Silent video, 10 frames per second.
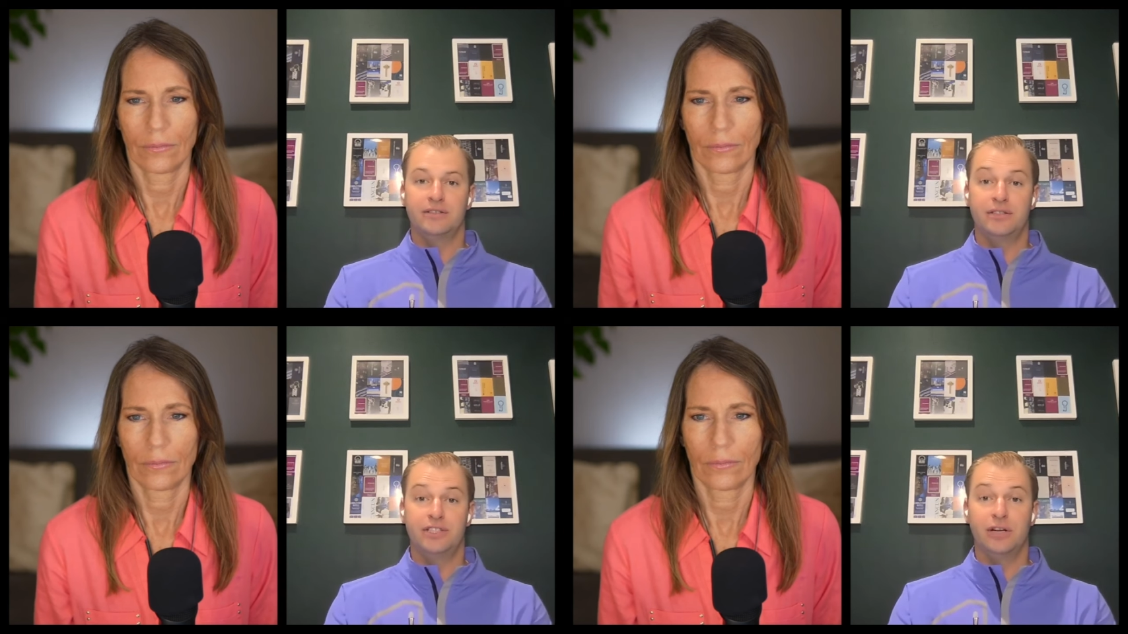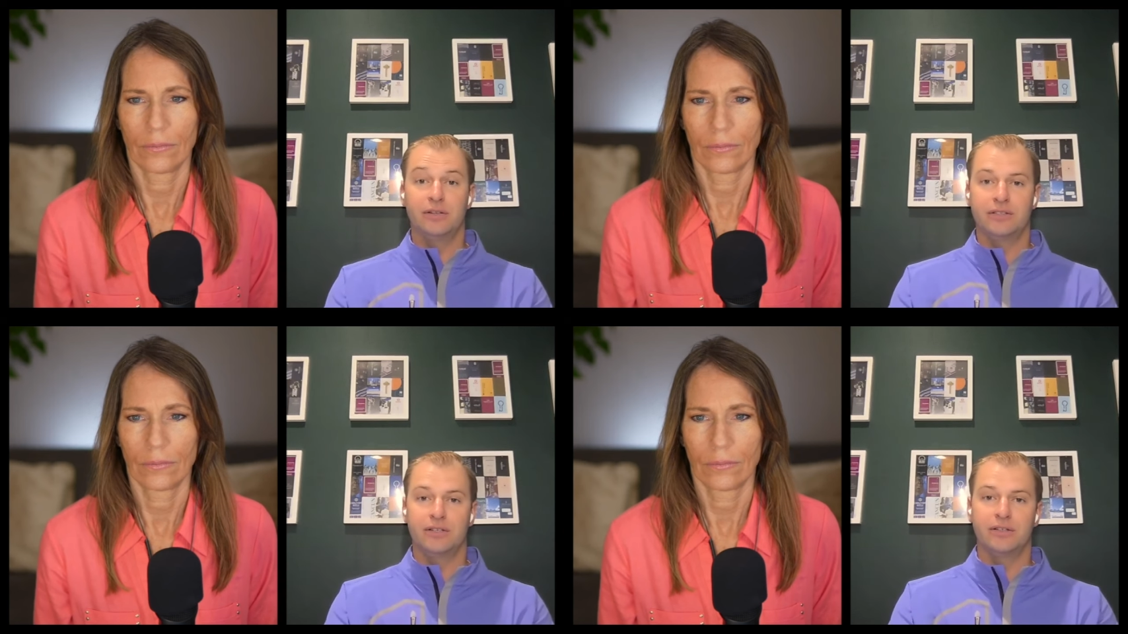Speaker 1: It's a
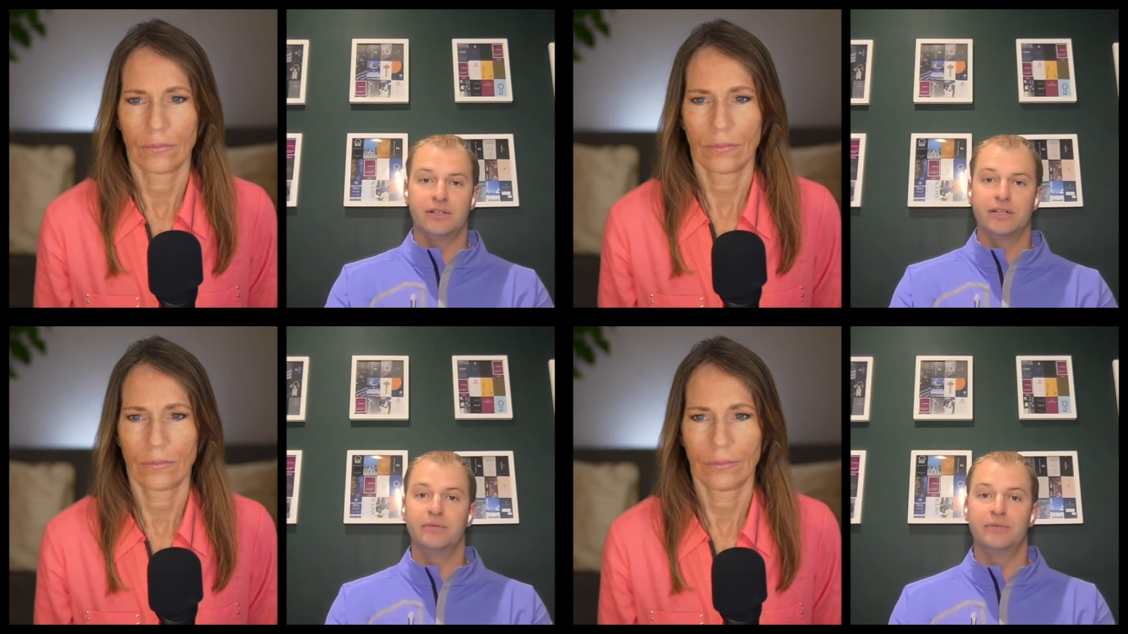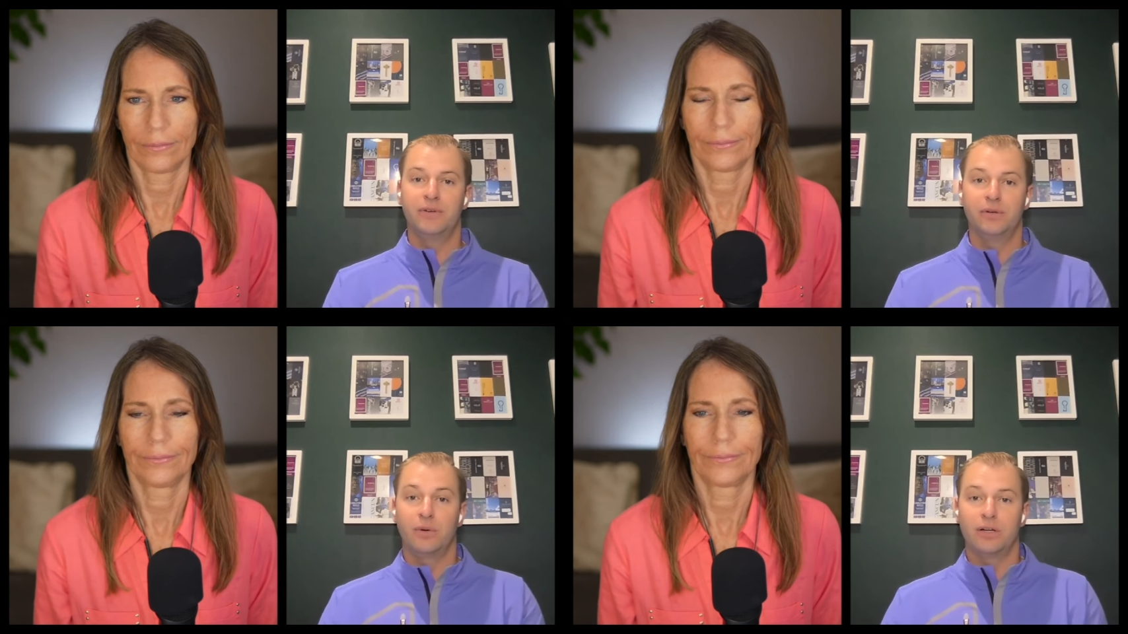shelter, you
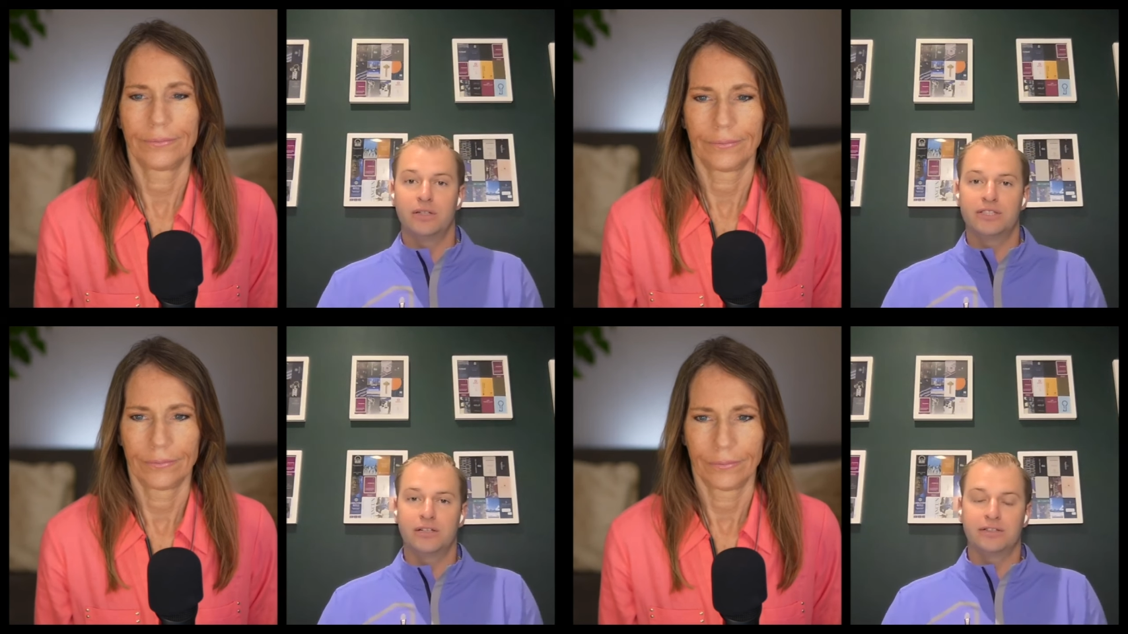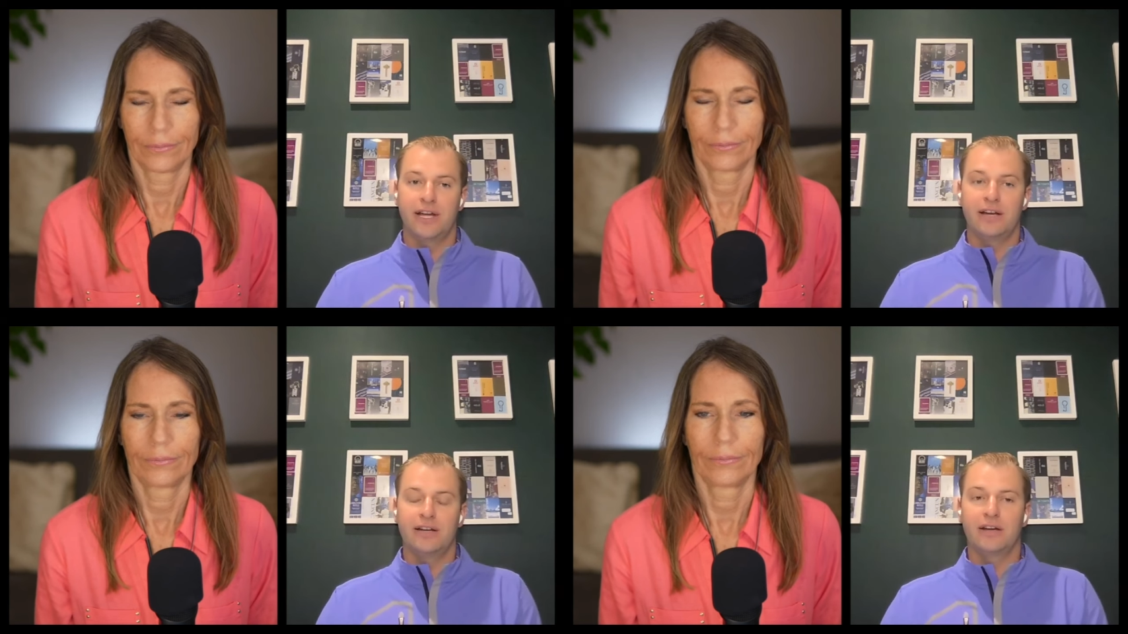know, food, water,
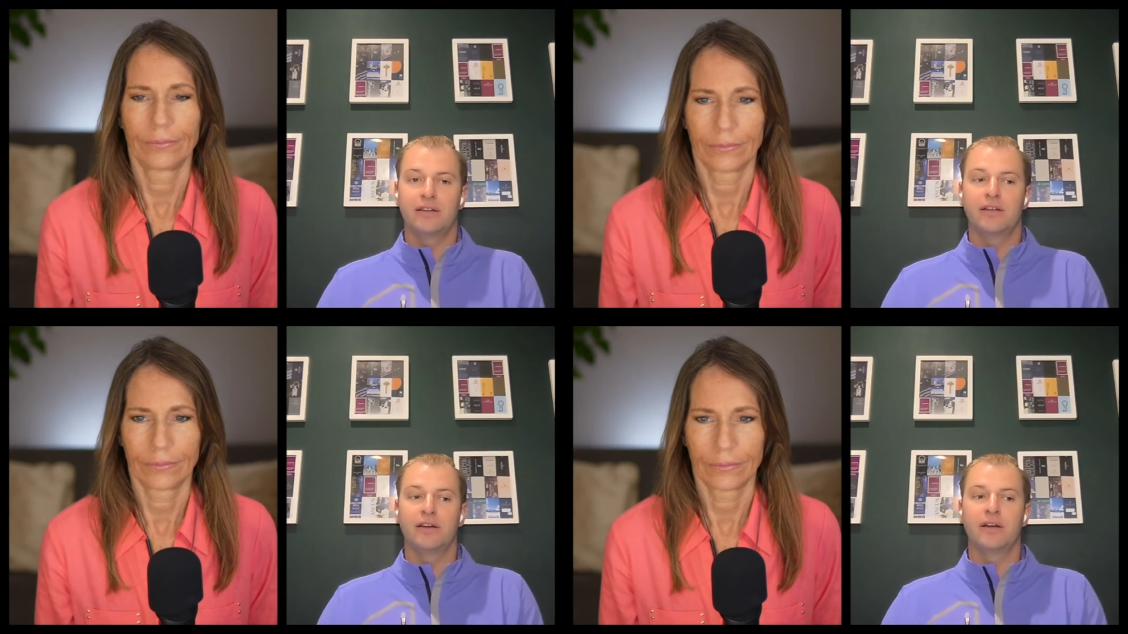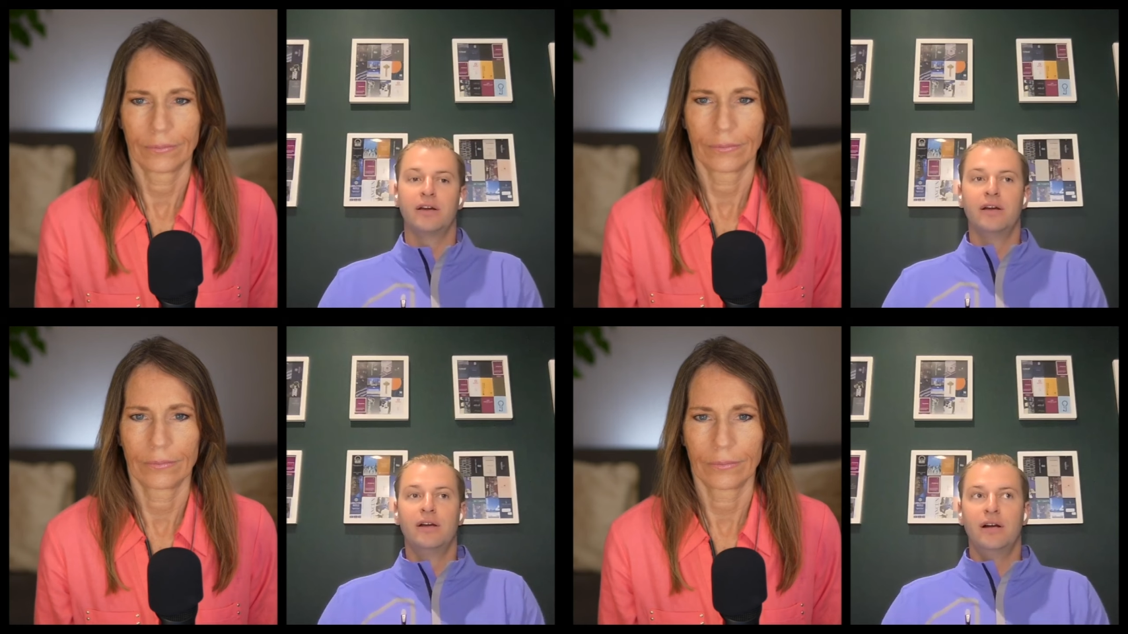shelter, that kind of
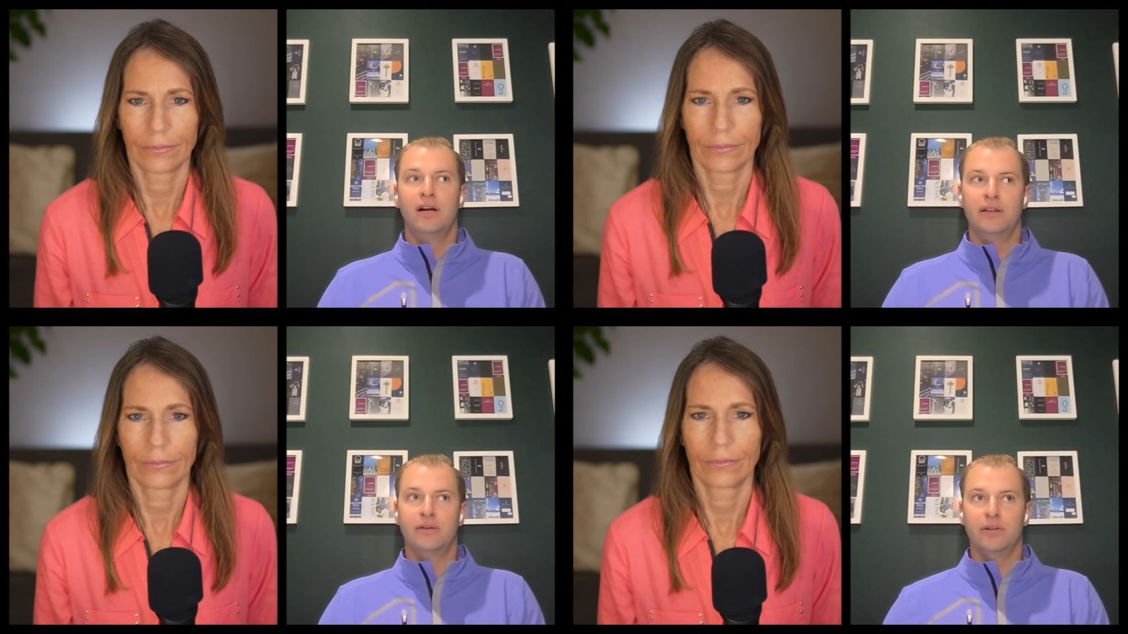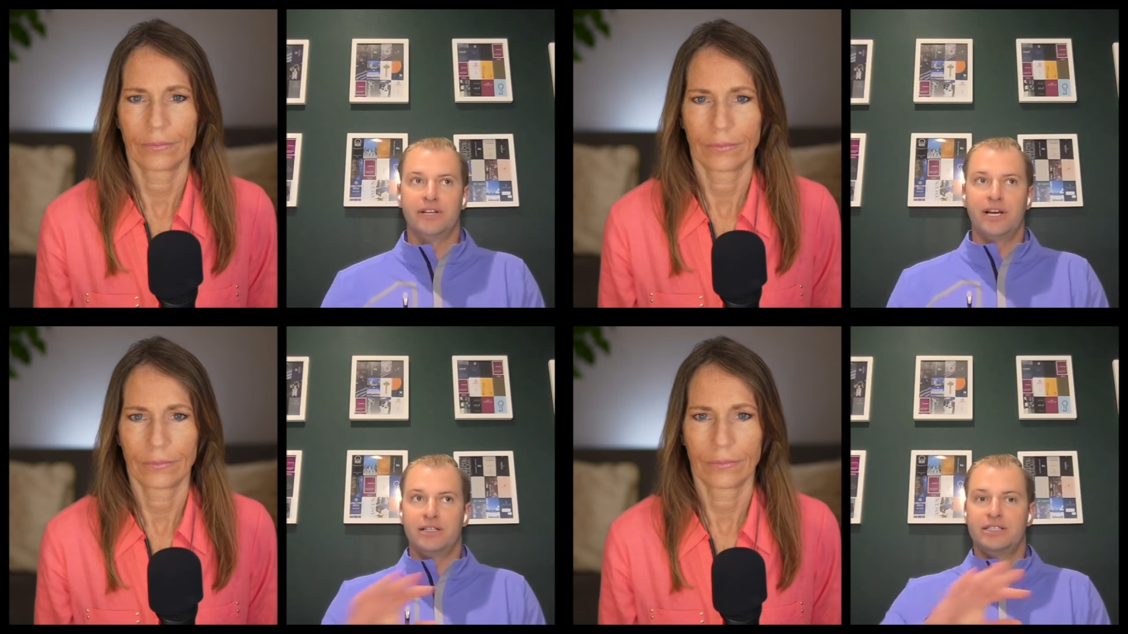thing, that
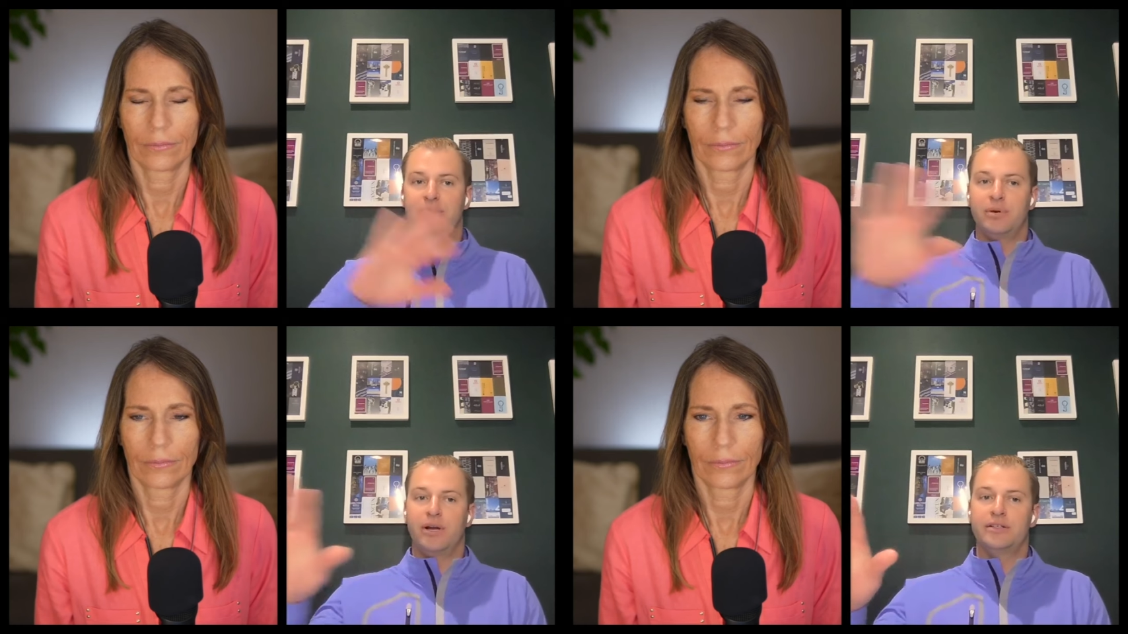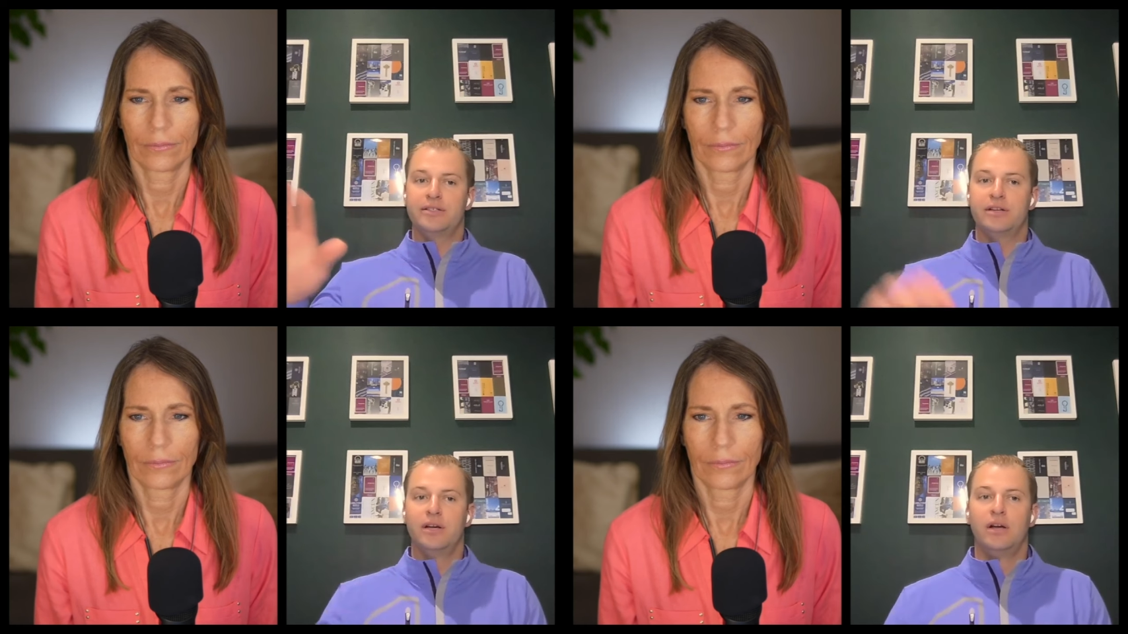really kind of
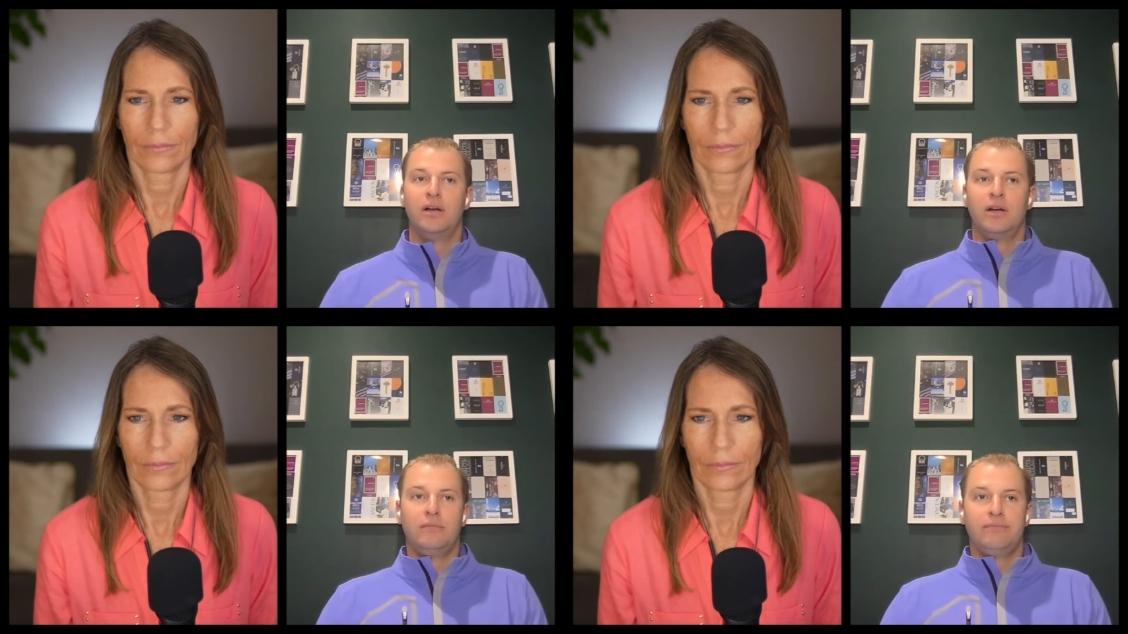separates,